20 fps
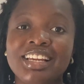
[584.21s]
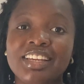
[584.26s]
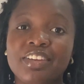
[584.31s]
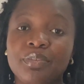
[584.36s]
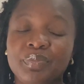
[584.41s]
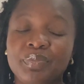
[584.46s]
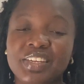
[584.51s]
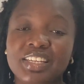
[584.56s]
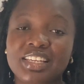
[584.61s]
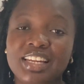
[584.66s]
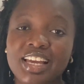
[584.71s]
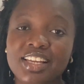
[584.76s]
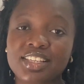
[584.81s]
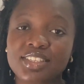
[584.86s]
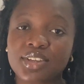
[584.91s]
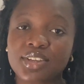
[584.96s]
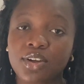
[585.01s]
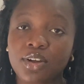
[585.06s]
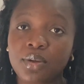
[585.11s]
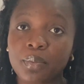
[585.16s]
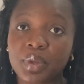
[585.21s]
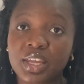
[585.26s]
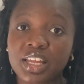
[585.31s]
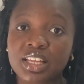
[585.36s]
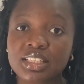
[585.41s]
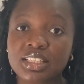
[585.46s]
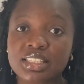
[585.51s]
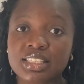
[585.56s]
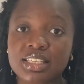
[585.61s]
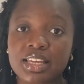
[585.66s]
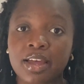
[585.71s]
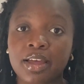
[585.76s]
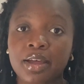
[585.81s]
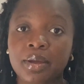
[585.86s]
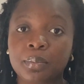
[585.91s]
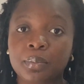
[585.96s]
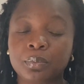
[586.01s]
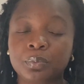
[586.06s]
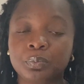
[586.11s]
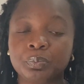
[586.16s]
Give me a nice comment.
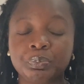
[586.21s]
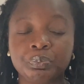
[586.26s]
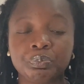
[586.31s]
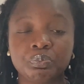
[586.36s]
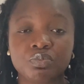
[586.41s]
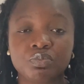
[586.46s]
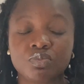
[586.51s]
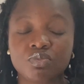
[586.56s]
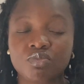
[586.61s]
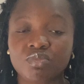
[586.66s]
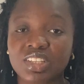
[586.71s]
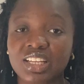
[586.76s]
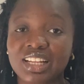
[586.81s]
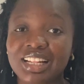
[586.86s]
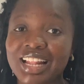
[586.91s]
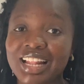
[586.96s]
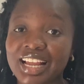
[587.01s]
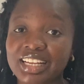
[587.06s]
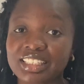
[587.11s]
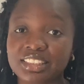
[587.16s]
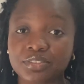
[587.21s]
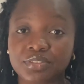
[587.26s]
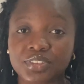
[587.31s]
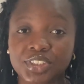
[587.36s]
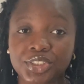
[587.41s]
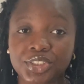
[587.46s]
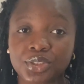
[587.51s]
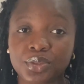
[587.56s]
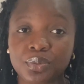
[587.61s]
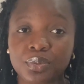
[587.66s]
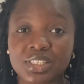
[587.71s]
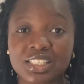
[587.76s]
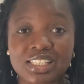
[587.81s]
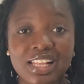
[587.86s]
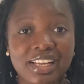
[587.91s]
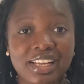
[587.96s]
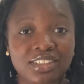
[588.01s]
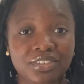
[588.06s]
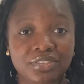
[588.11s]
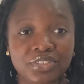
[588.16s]
Like the video. Please
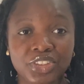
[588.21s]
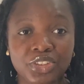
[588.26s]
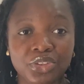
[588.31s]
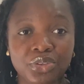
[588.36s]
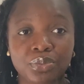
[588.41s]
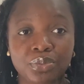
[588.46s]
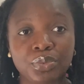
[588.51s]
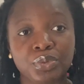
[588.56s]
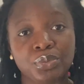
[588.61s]
like the video.